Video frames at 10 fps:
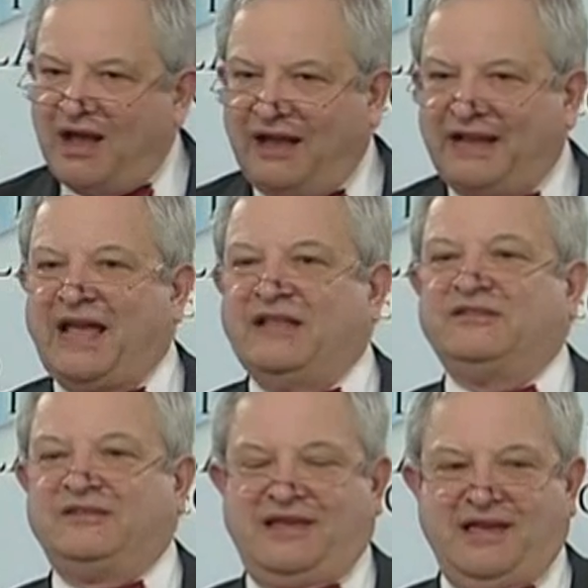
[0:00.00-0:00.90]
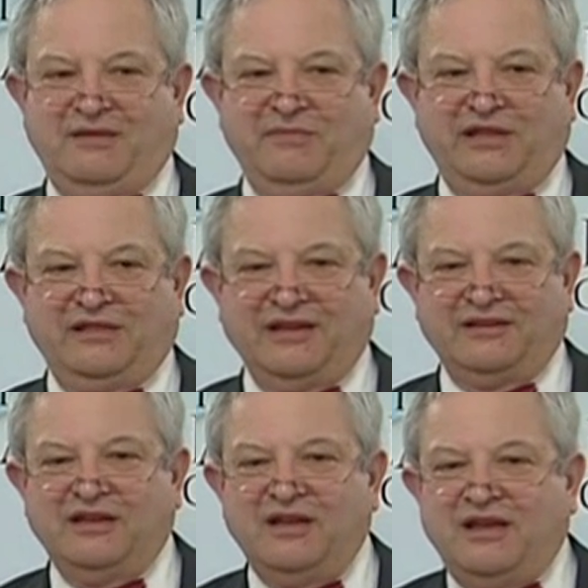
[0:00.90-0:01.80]
against the enemy
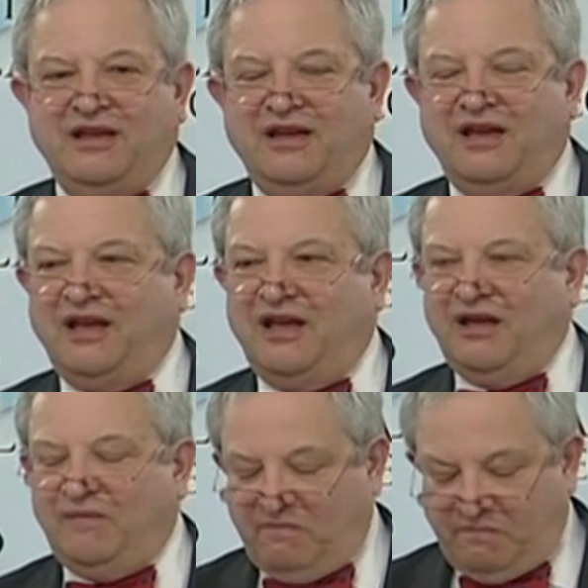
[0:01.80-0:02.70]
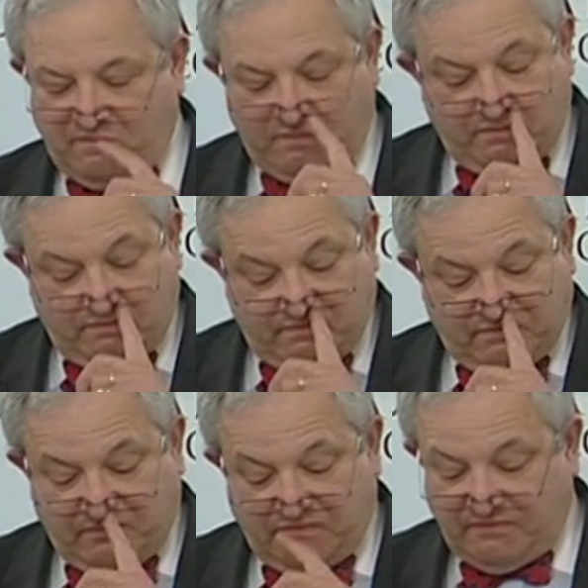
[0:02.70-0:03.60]
that
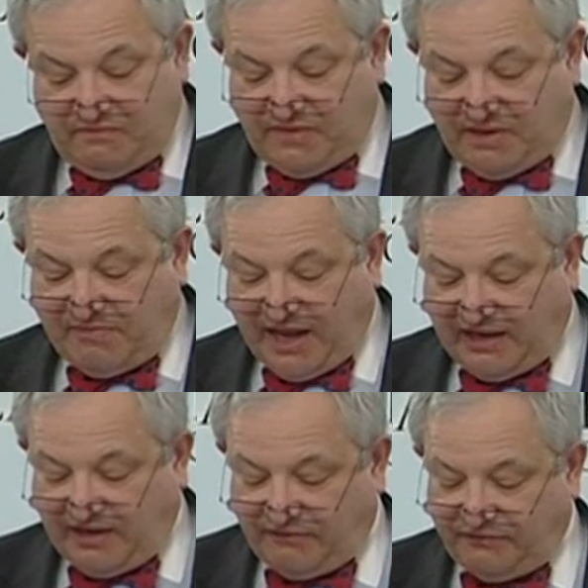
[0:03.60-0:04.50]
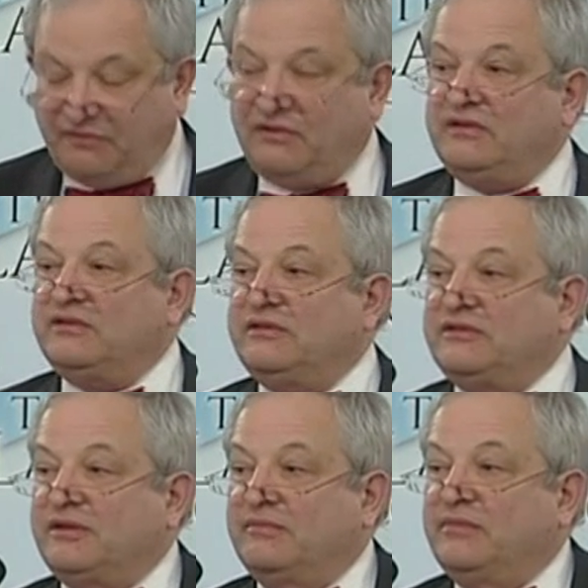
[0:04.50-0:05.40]
may give
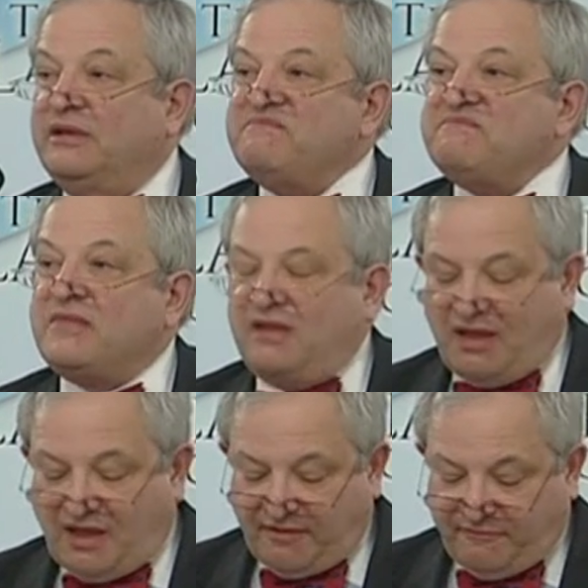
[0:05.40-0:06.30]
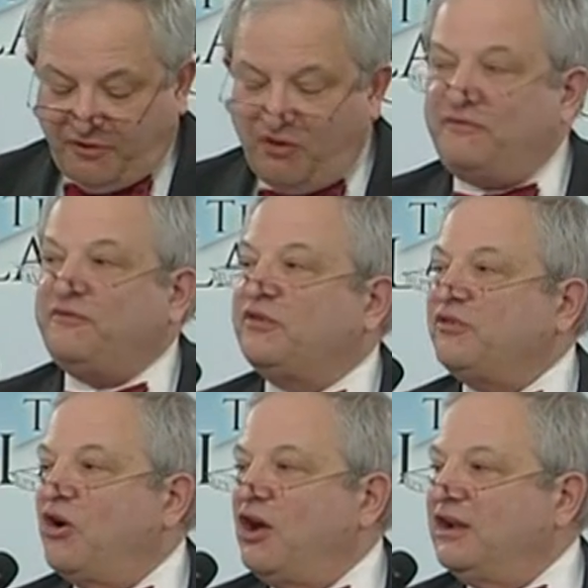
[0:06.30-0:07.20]
some food for
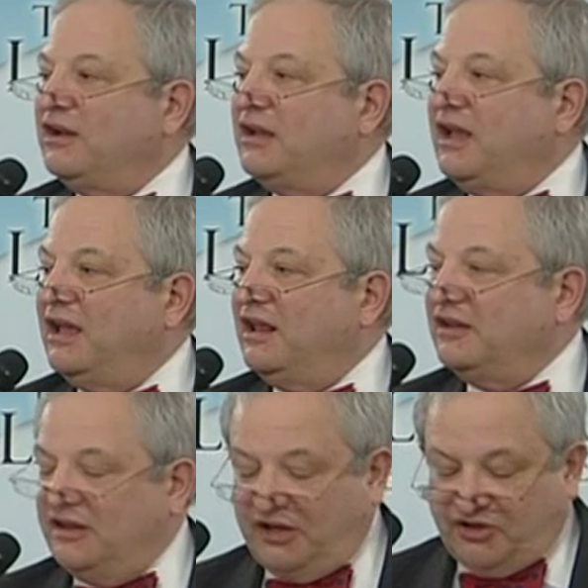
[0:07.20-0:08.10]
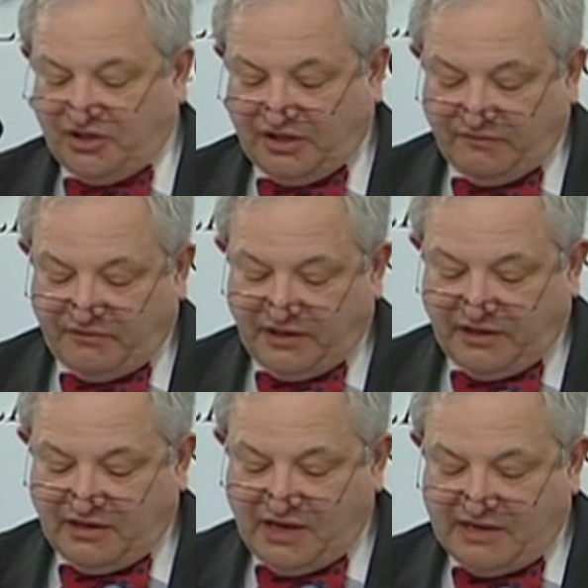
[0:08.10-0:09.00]
thought and initiative.
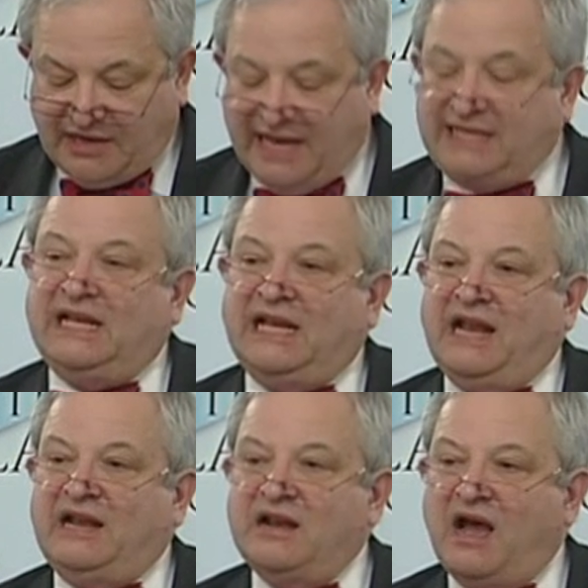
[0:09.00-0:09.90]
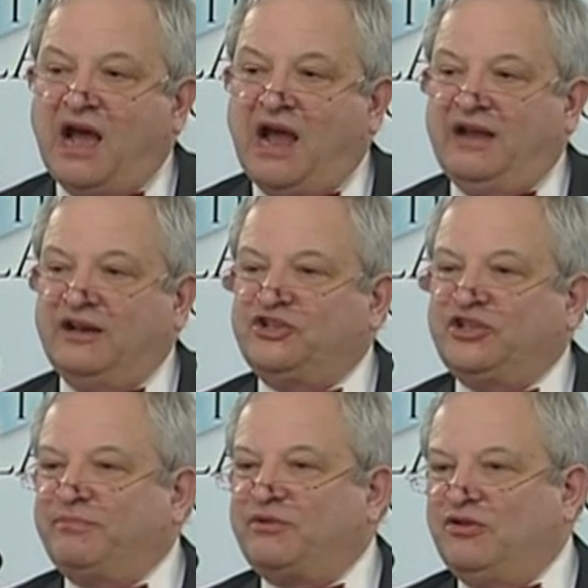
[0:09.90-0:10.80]
In 1989, a
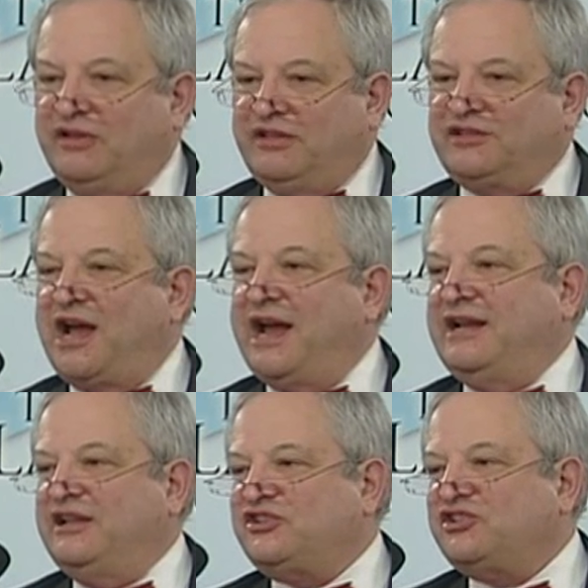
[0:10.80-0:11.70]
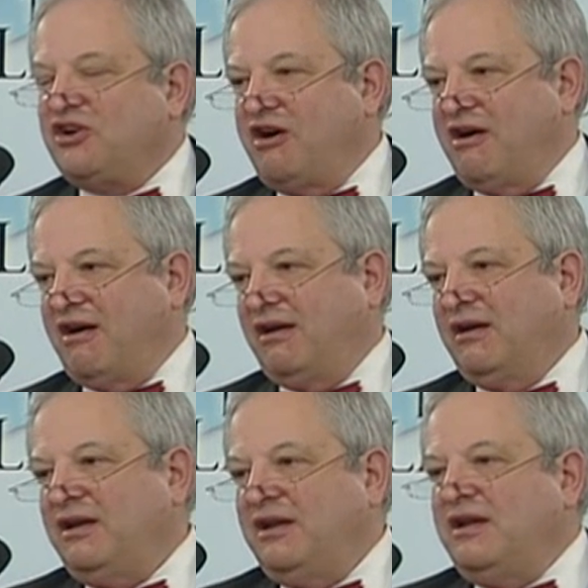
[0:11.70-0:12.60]
ship called the Tiny Star
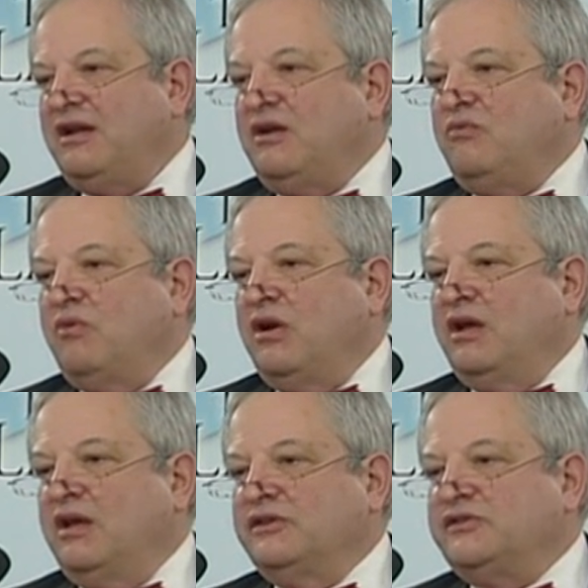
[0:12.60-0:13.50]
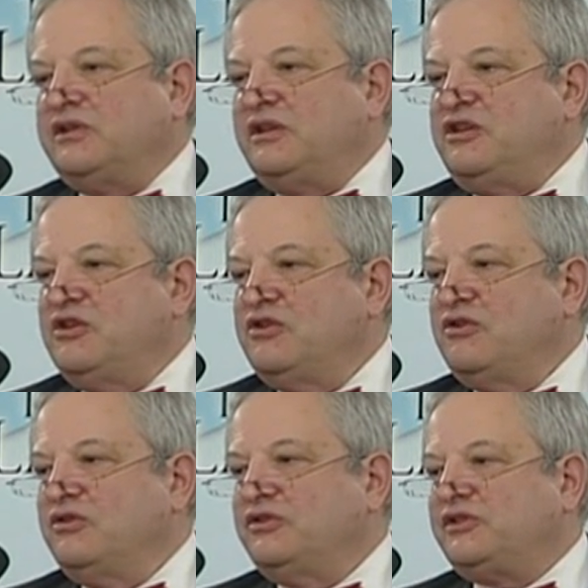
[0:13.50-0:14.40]
was
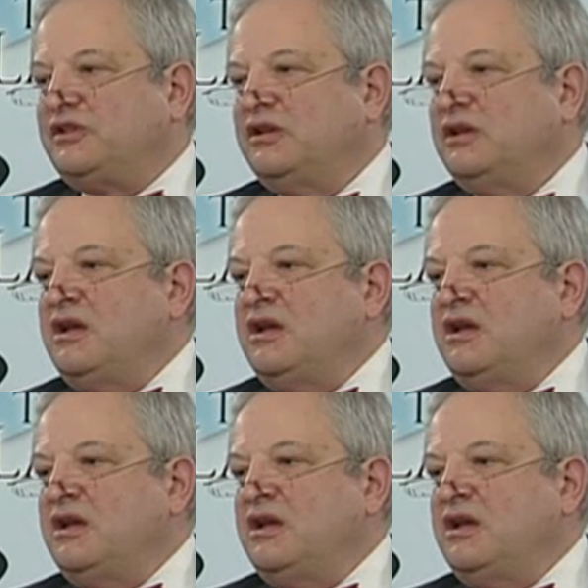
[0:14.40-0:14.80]
used